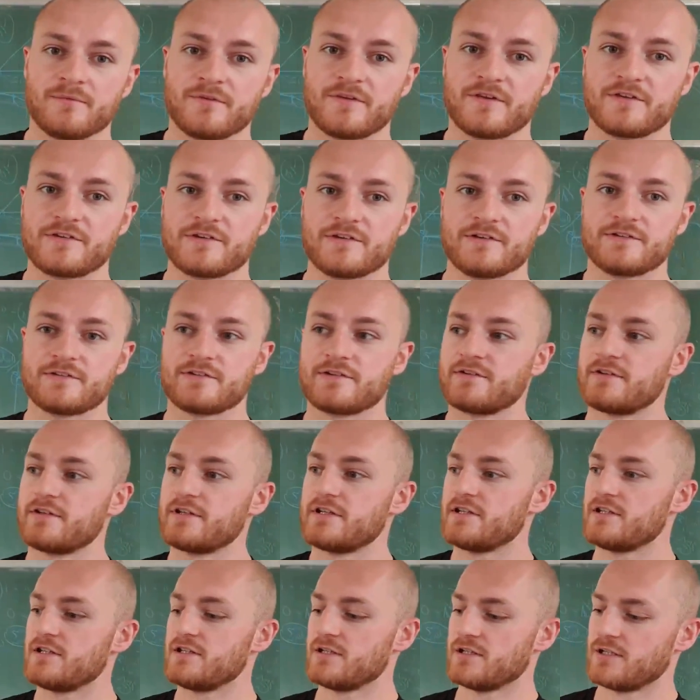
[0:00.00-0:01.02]
This is
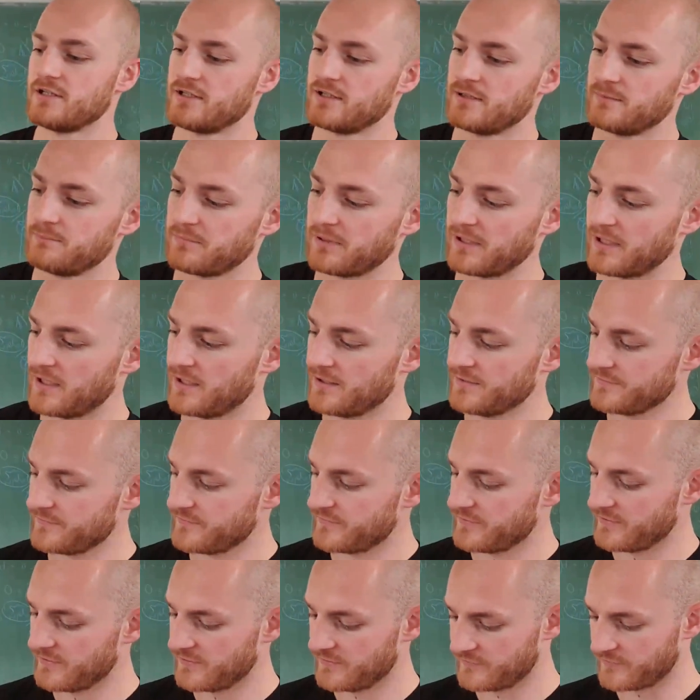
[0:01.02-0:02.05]
the
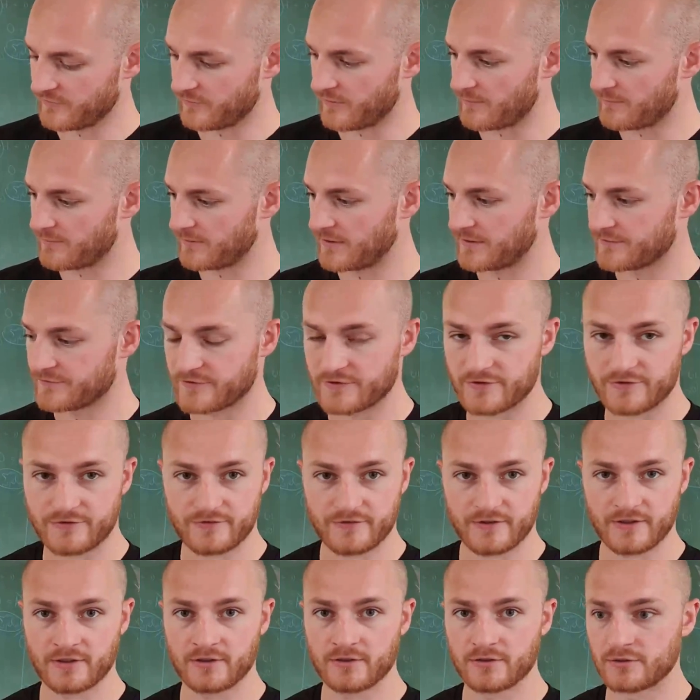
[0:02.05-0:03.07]
plant, so I planted a
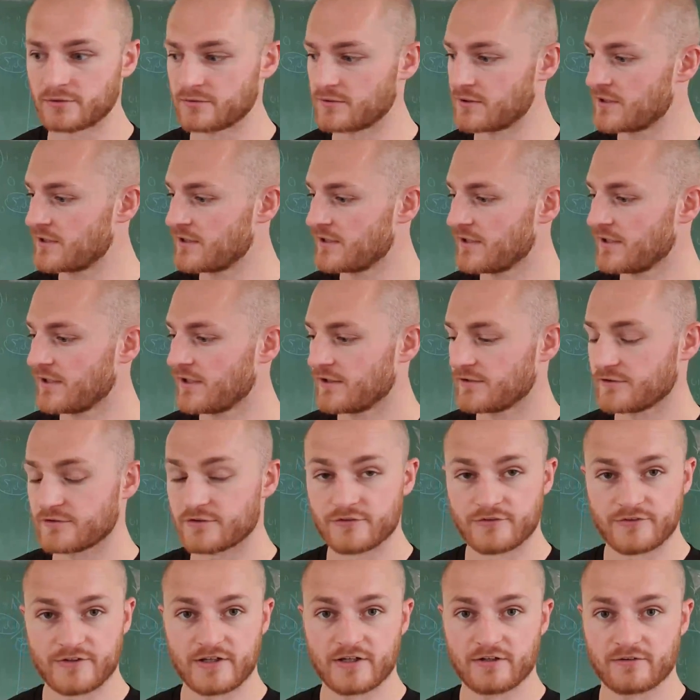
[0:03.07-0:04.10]
single
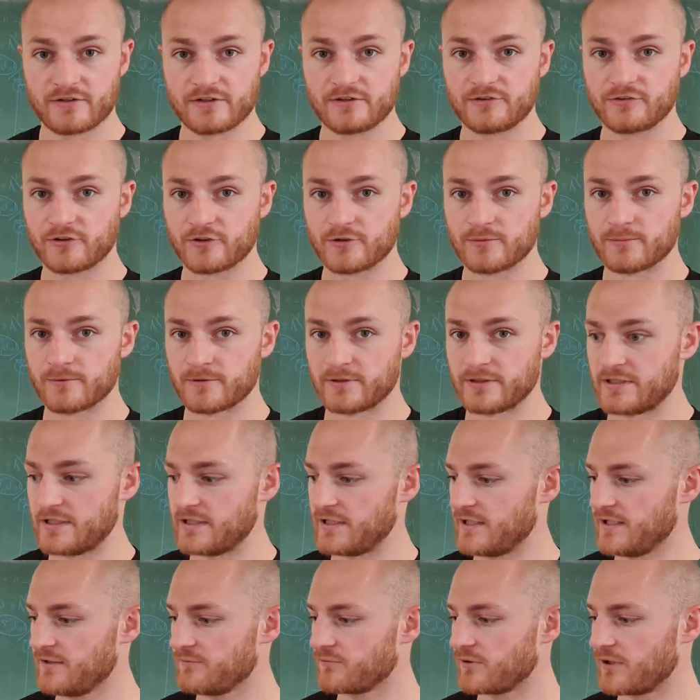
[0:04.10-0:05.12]
Desiree tuber in
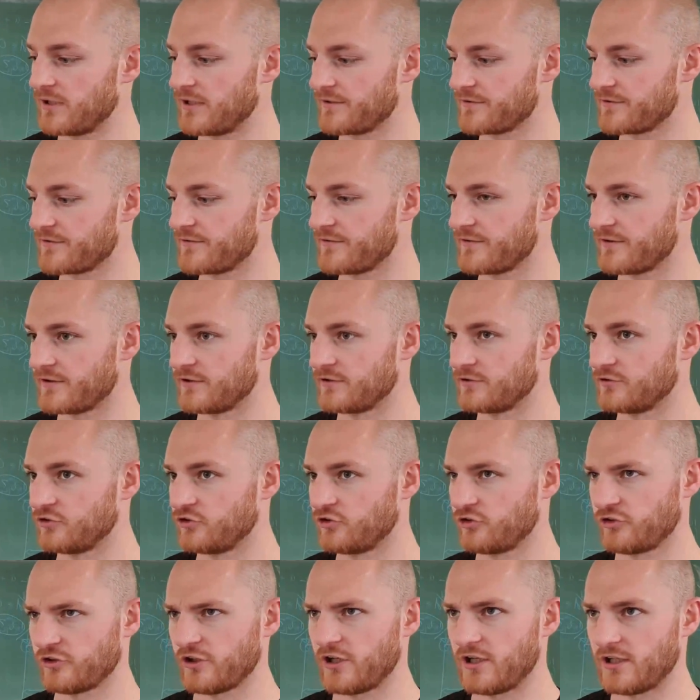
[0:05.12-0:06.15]
here rather than
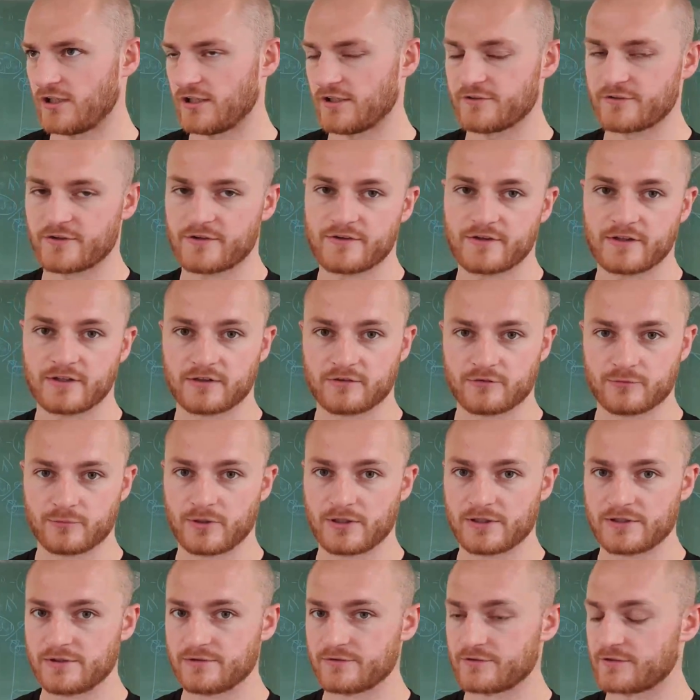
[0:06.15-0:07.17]
Charlotte, I think is
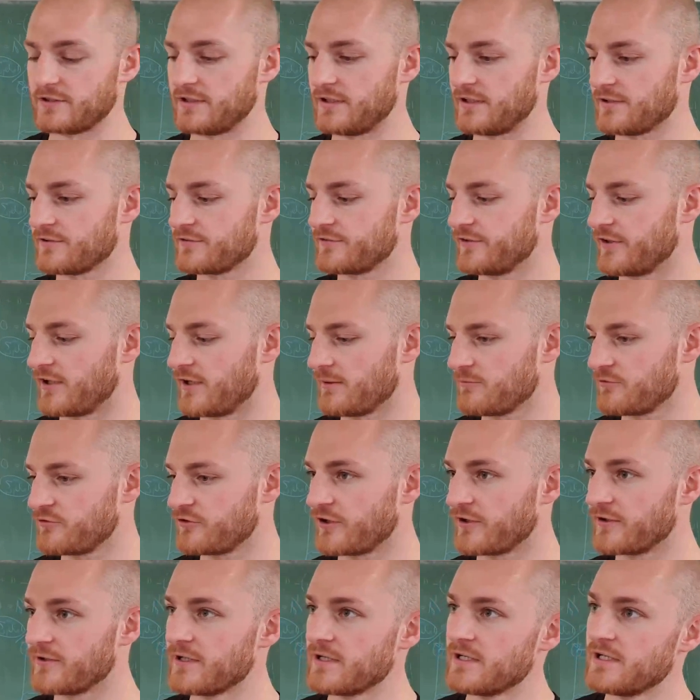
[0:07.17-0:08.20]
what I used last time.
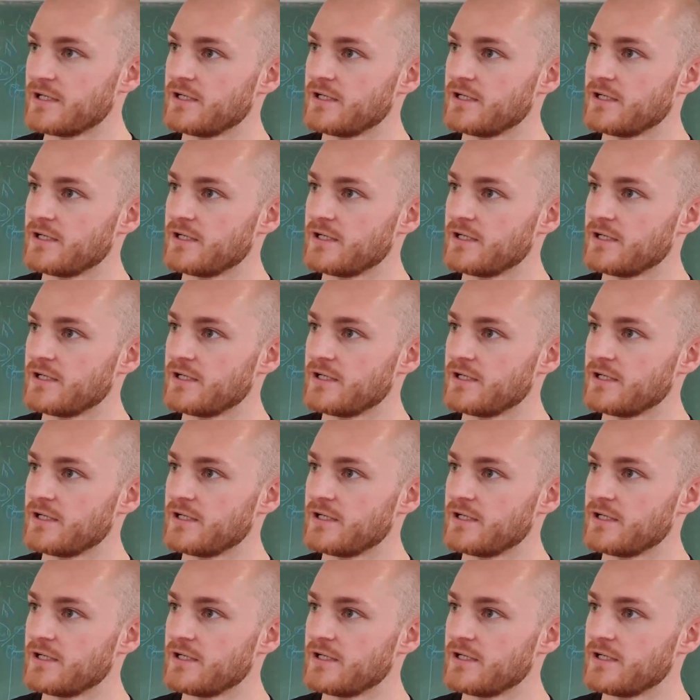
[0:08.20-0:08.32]
So